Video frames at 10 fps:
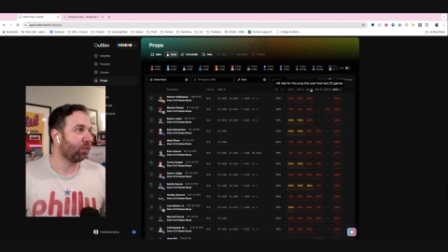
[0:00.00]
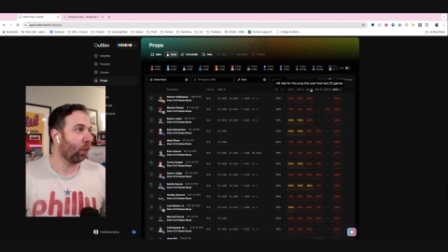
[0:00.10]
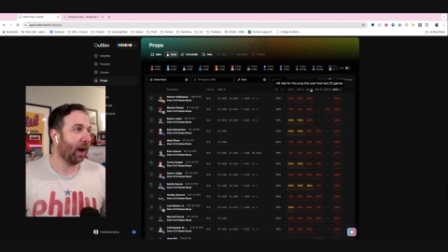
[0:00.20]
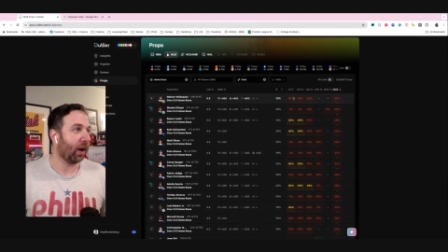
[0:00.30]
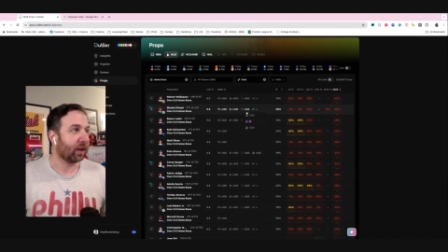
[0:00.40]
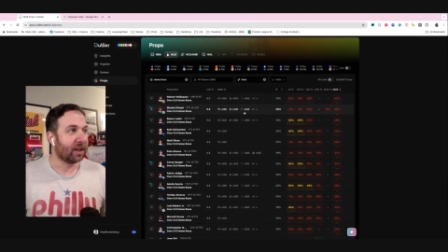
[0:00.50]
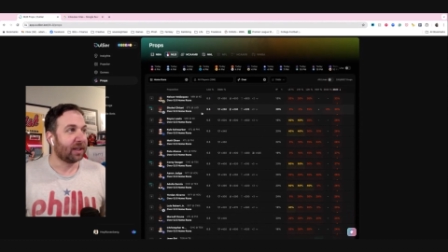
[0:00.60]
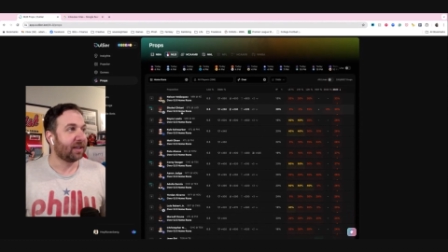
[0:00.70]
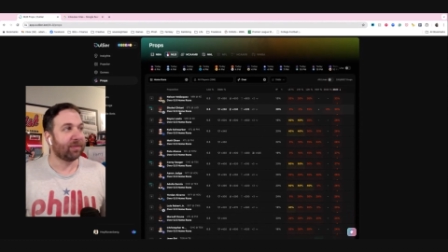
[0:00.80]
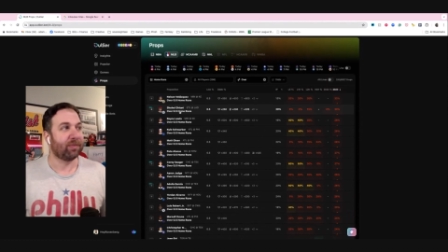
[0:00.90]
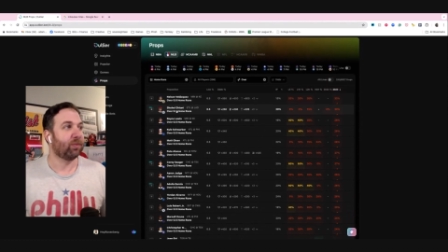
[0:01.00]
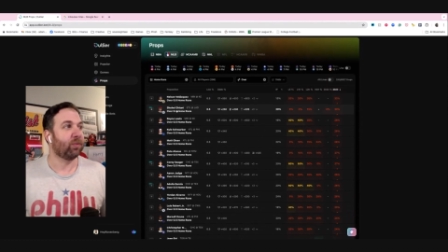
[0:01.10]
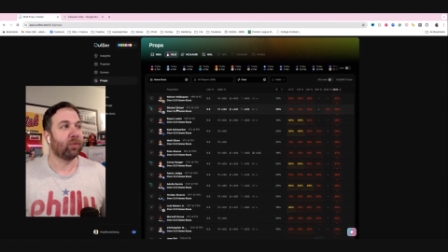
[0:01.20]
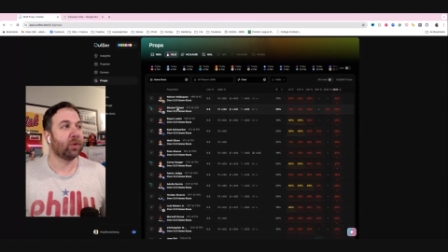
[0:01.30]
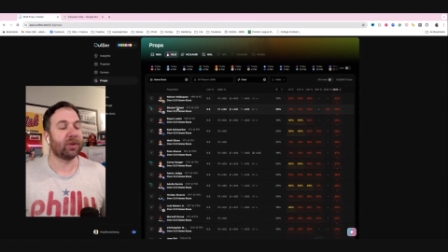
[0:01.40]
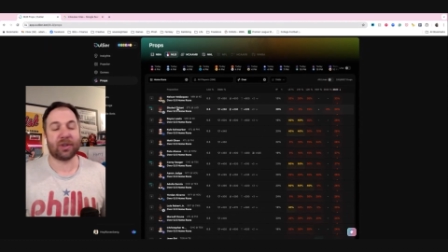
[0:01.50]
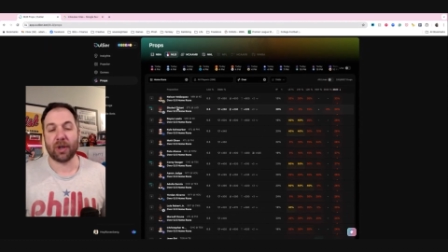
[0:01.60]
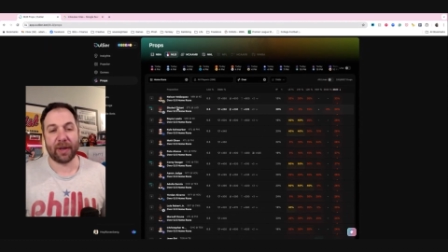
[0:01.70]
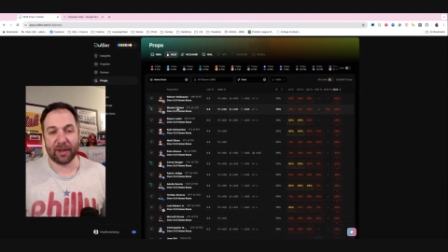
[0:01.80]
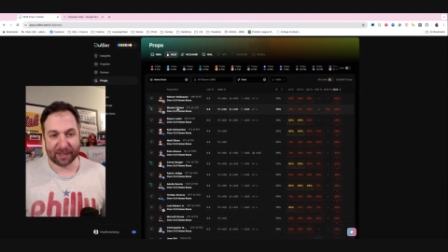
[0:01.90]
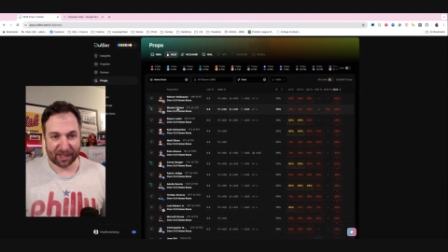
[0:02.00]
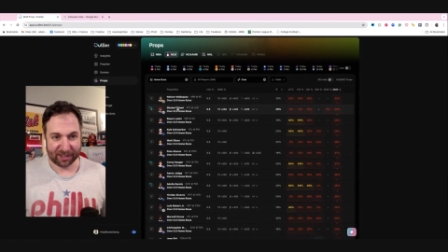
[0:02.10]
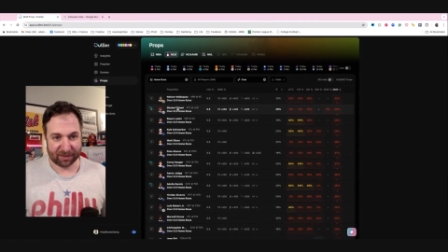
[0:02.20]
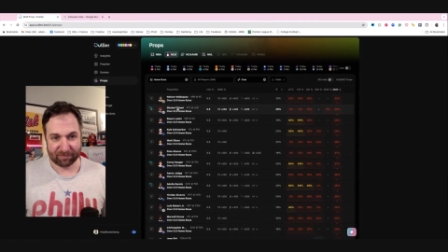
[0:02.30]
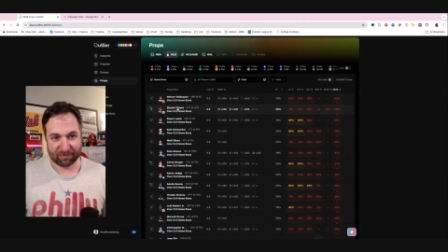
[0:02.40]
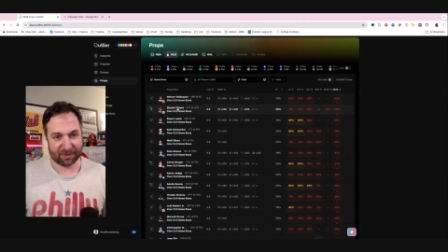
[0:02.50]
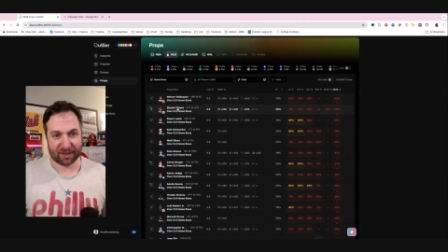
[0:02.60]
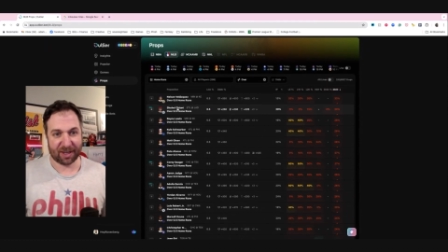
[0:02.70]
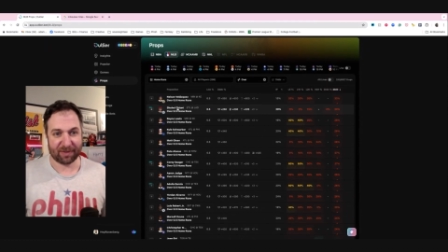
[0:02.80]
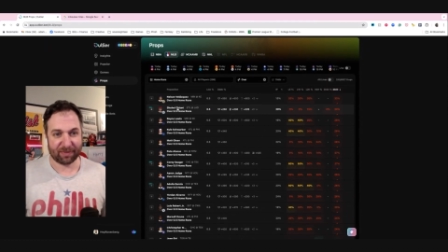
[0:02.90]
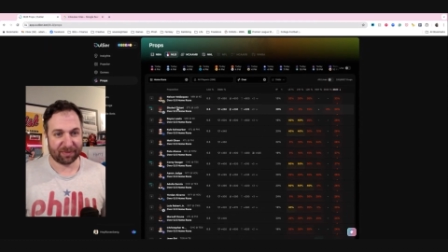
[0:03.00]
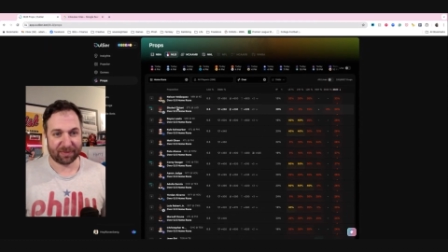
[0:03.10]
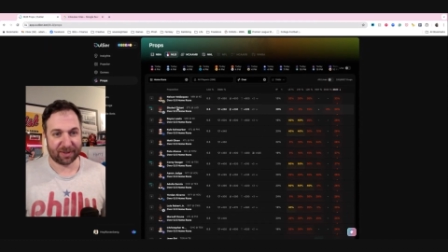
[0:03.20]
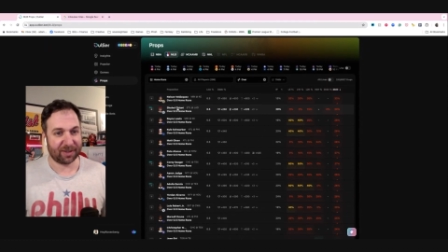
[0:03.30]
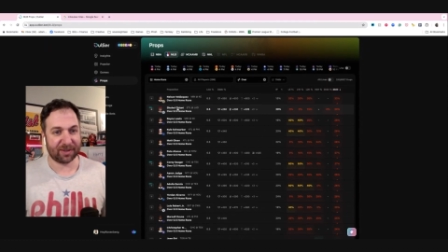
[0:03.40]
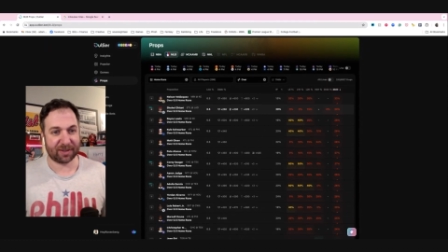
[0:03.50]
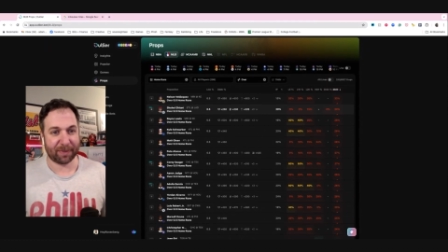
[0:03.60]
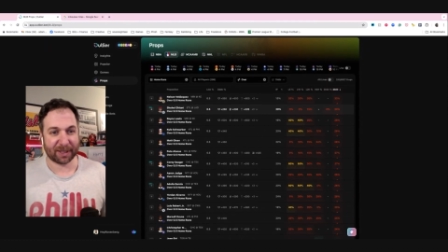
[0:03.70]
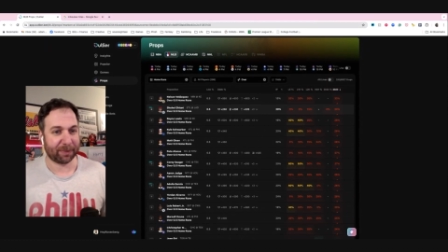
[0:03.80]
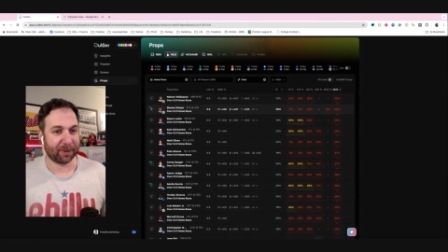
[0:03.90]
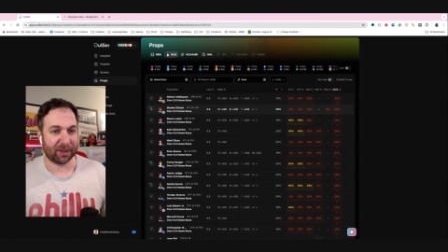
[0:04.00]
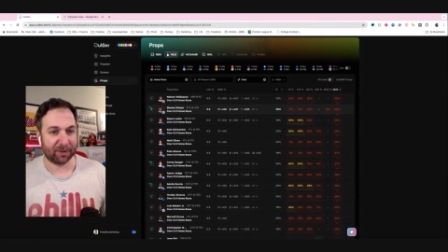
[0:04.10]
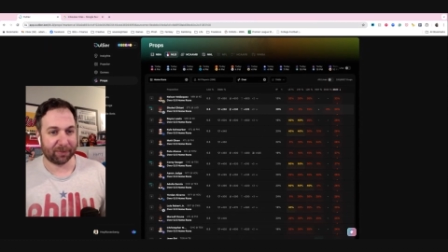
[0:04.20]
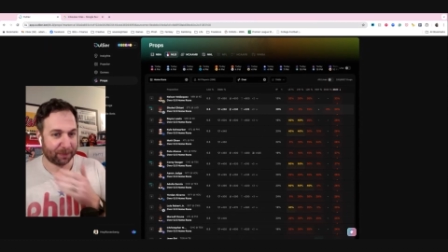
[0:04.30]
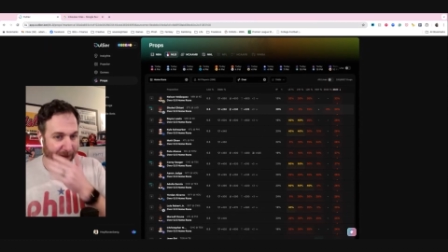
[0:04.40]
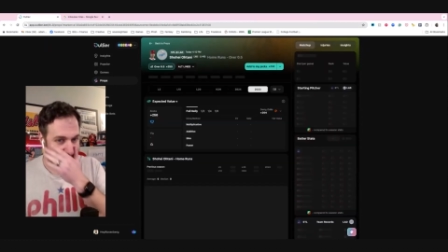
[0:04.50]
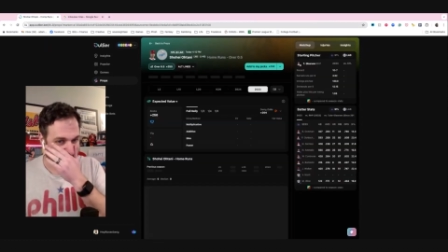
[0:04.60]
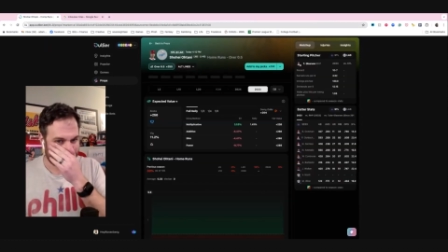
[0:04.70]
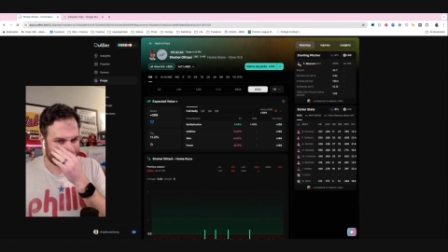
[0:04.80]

well. We'll do Shohei Ohtani, okay? The dude's the best player in baseball.